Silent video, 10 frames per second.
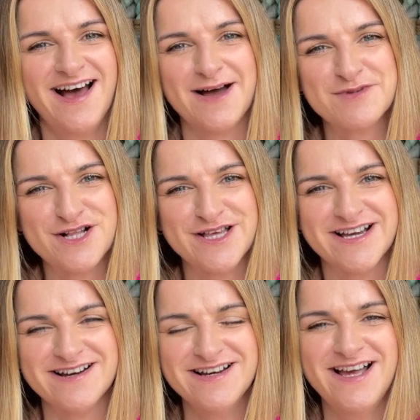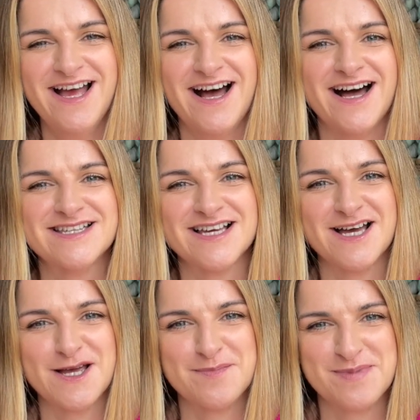I'm Claire and
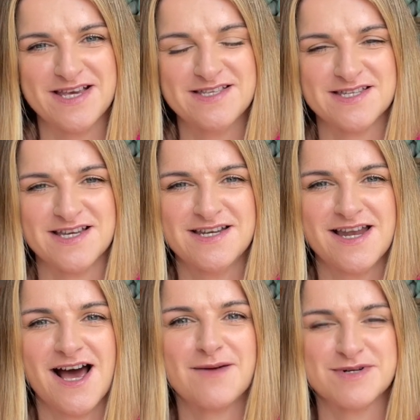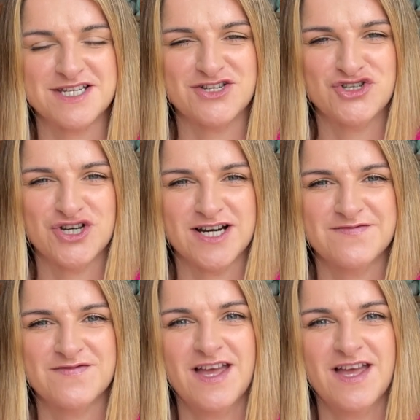I am based in Aberdeenshire.